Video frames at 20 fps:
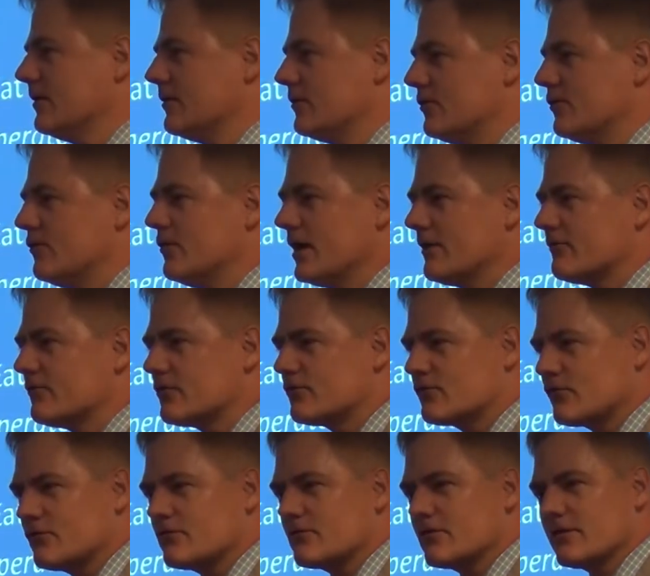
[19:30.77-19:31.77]
You have the
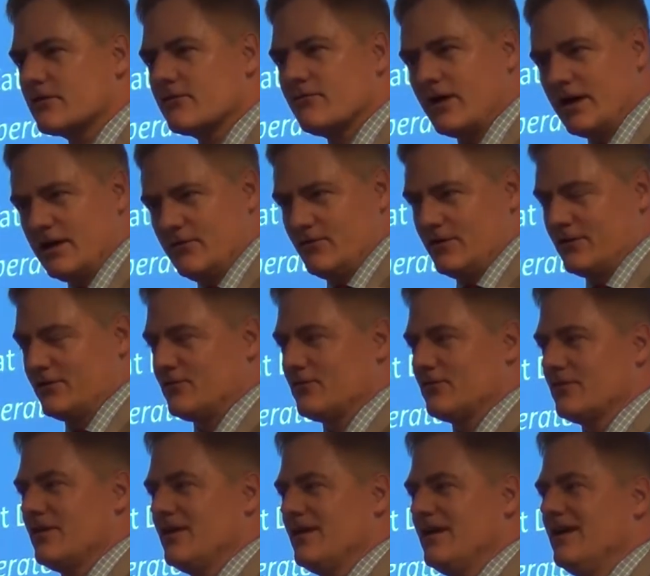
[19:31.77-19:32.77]
socialist virus.